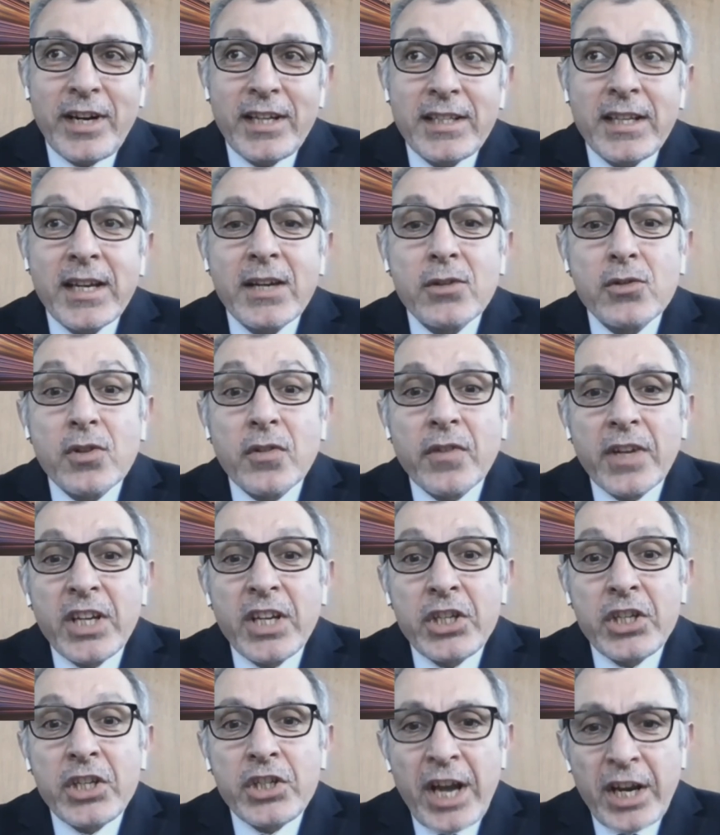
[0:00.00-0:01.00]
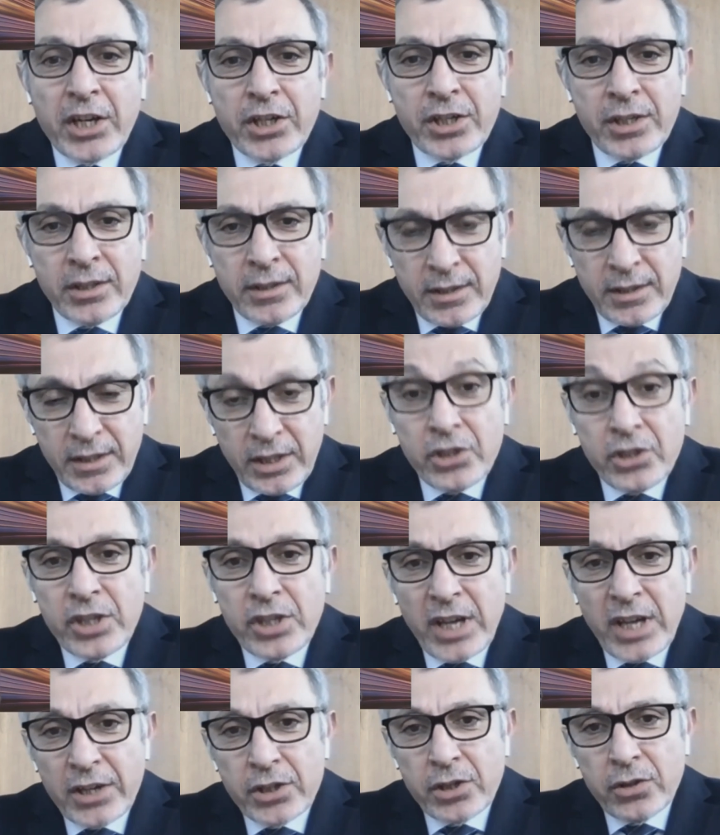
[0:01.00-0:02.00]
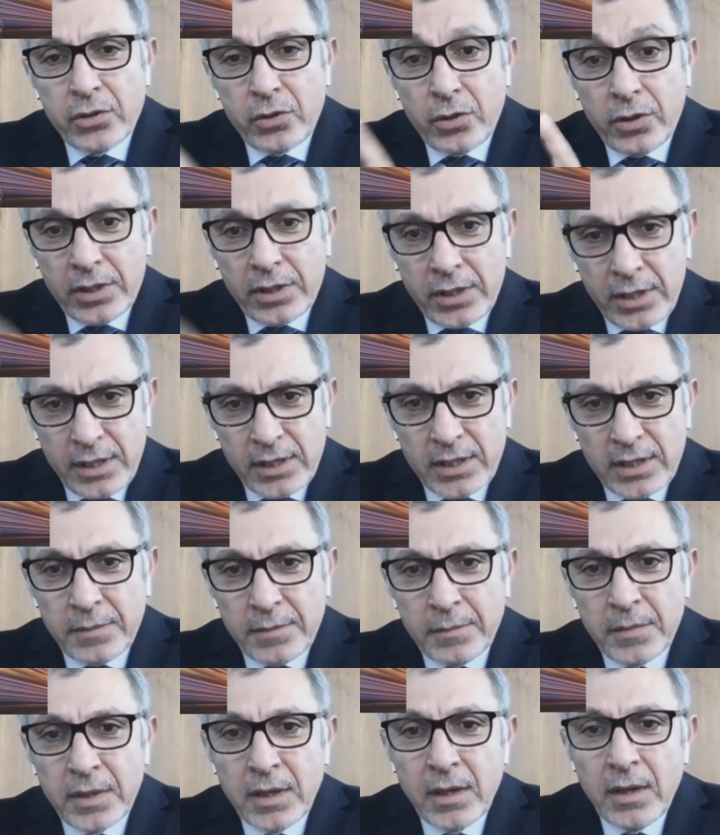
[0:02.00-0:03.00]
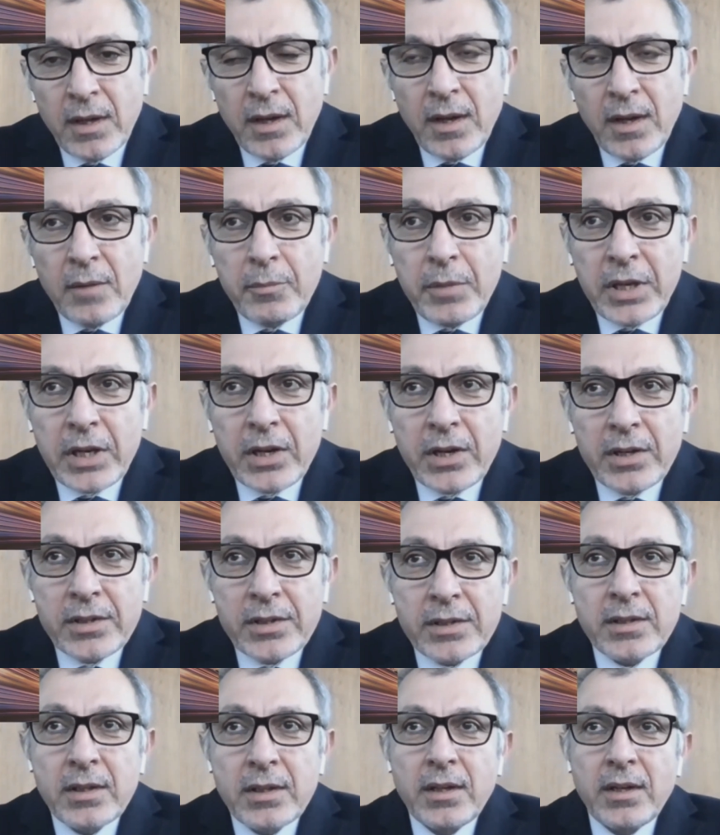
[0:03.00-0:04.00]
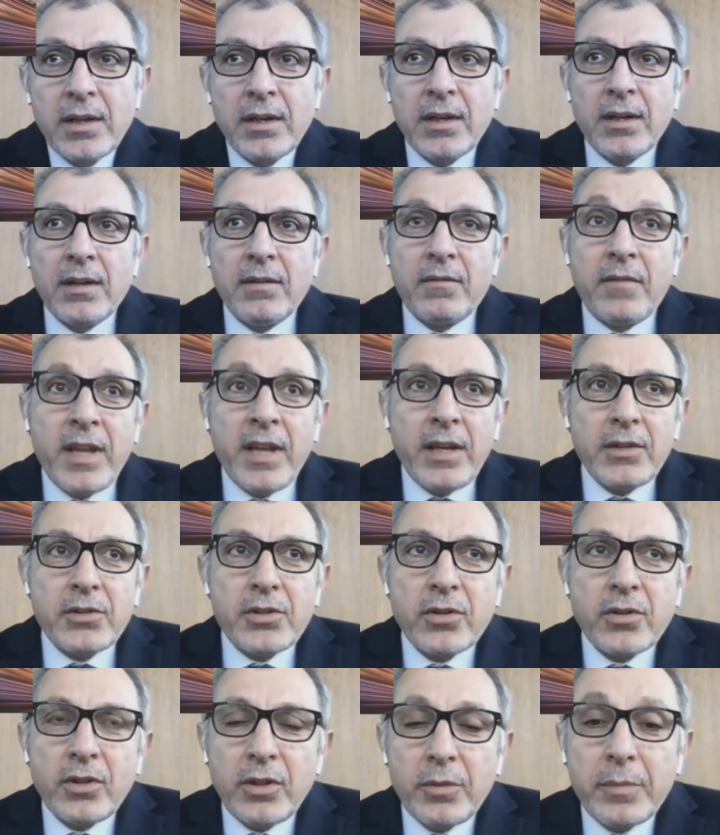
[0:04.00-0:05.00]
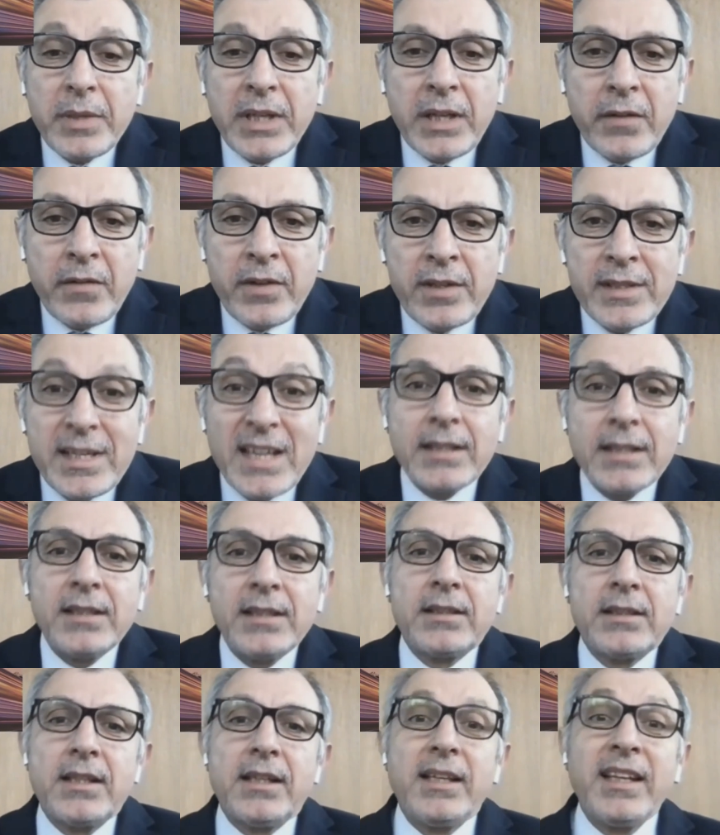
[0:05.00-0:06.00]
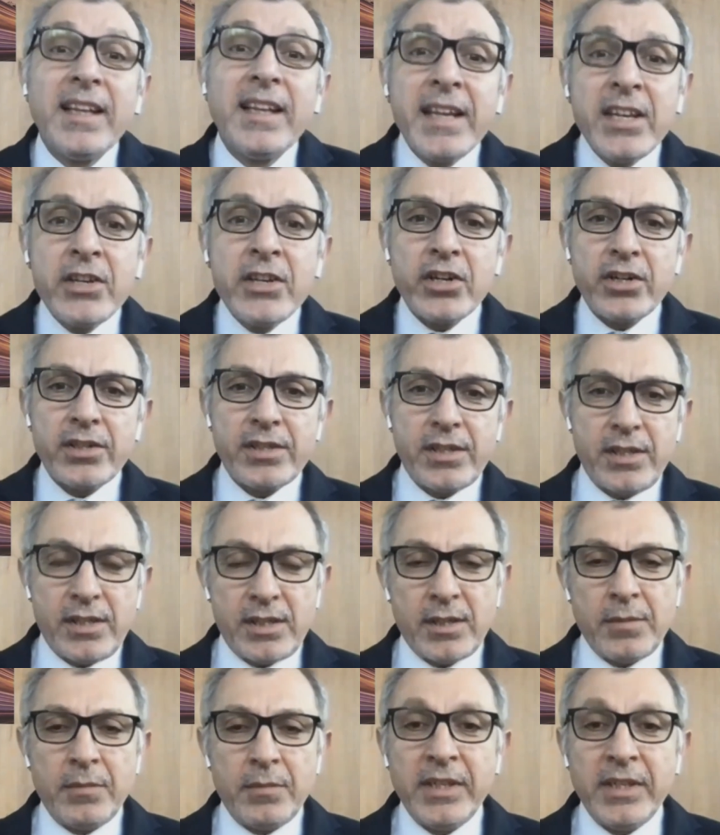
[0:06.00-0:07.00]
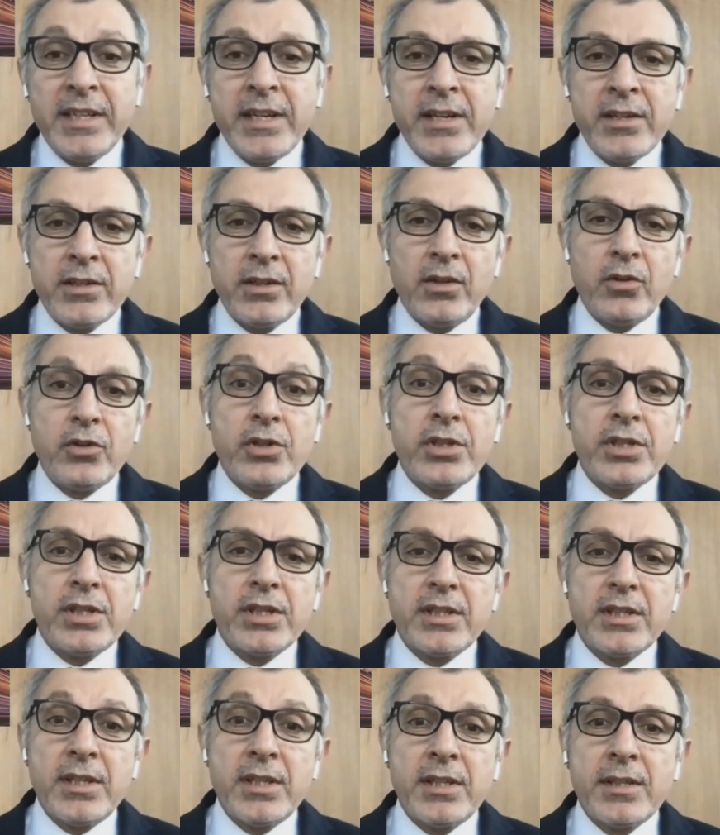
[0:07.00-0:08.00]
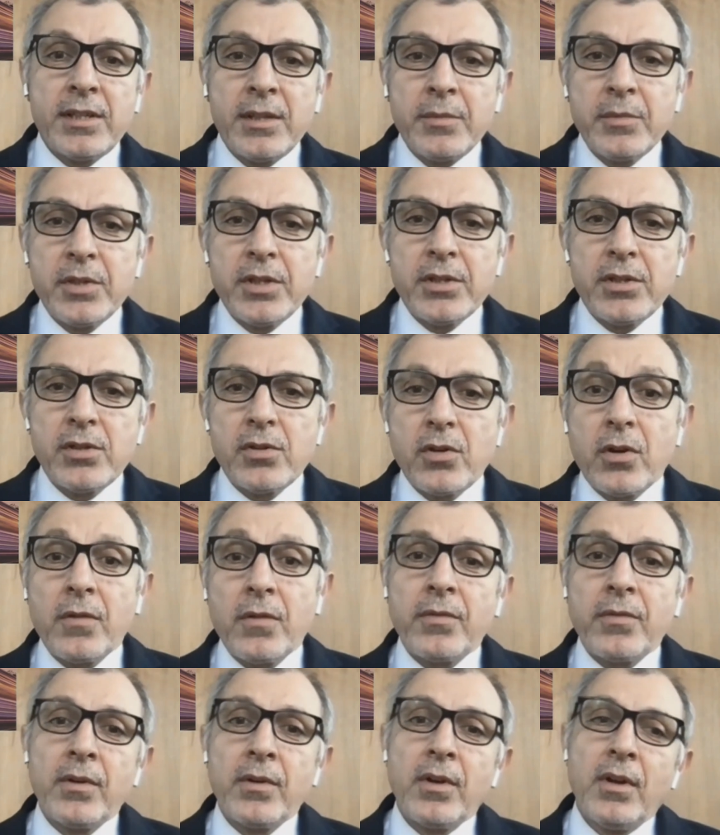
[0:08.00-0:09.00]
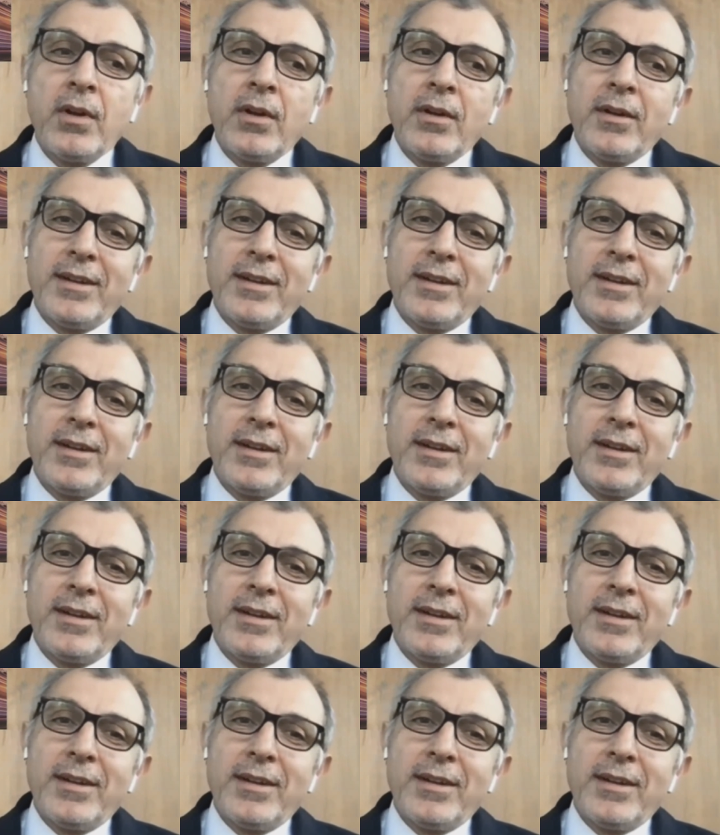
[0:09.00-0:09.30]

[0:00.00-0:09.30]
creating a sort of injection to the system, because we truly believe in that the linear logistics system is sort of